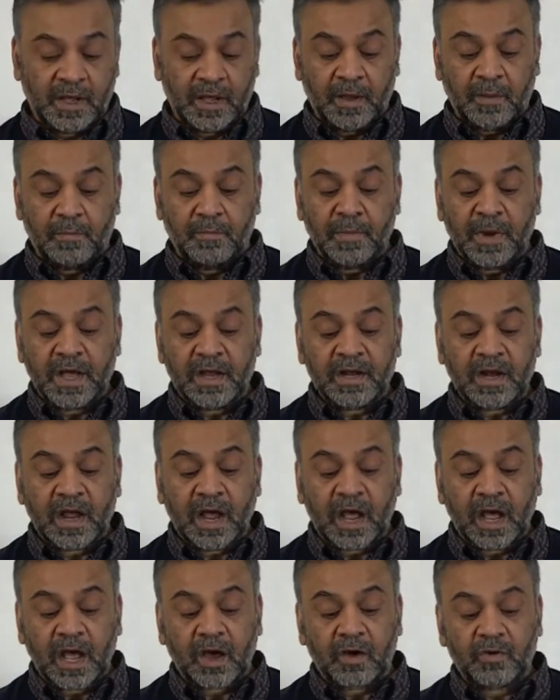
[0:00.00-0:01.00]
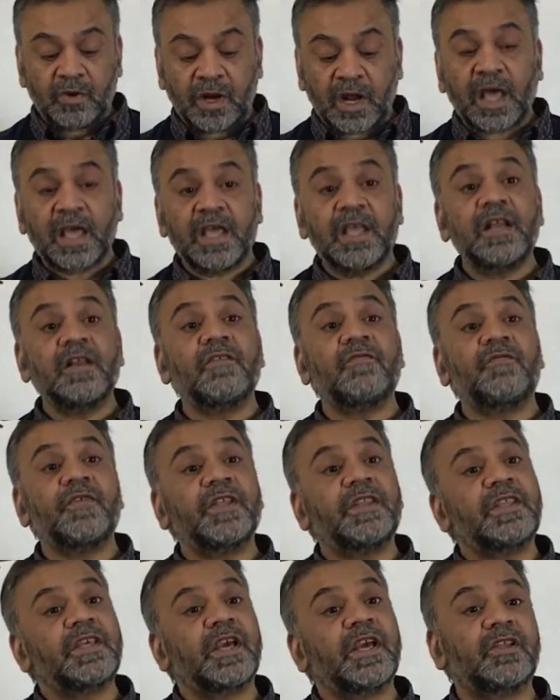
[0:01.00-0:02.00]
Man haulail
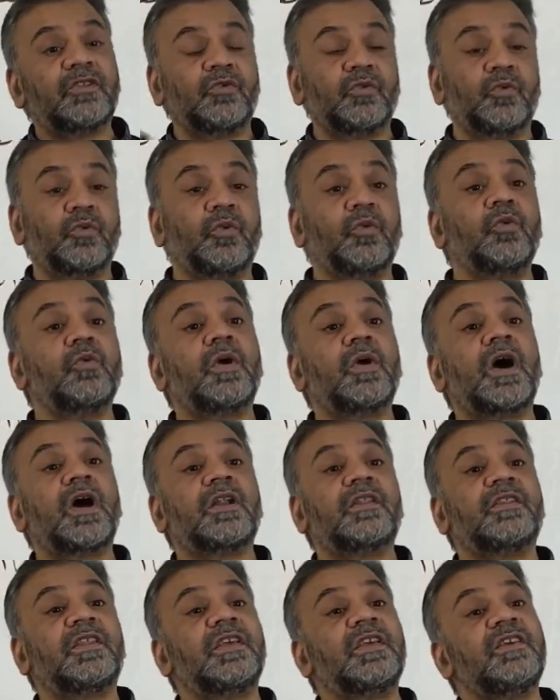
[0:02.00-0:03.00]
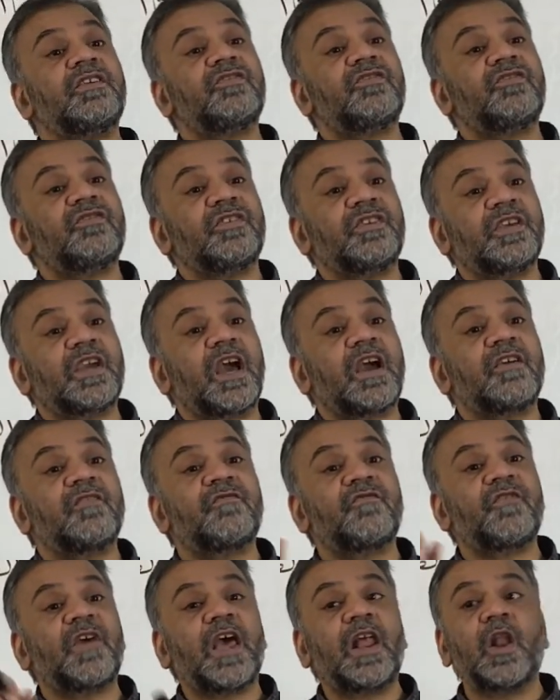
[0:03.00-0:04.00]
fityatu, who are these young
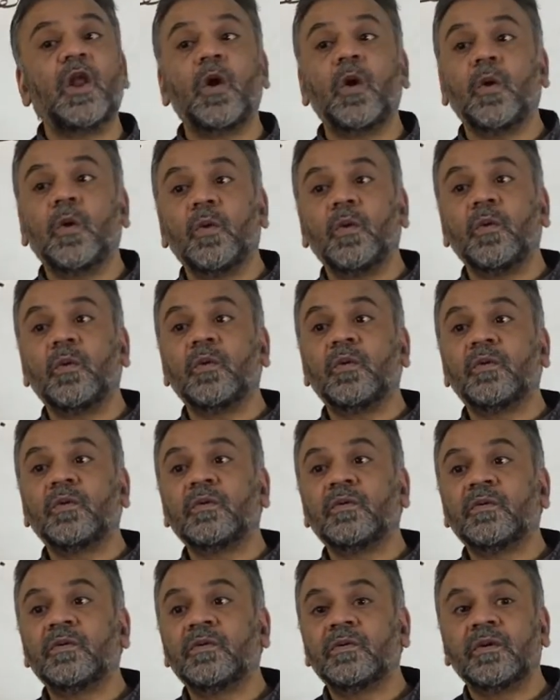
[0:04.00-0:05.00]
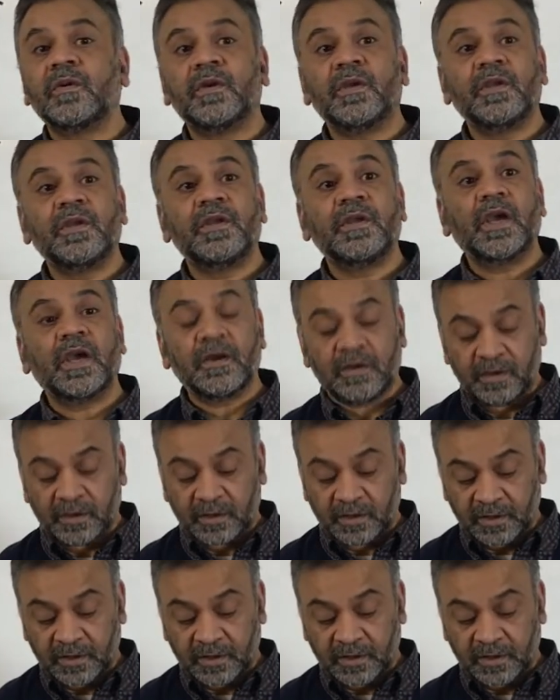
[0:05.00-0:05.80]
fellow, young.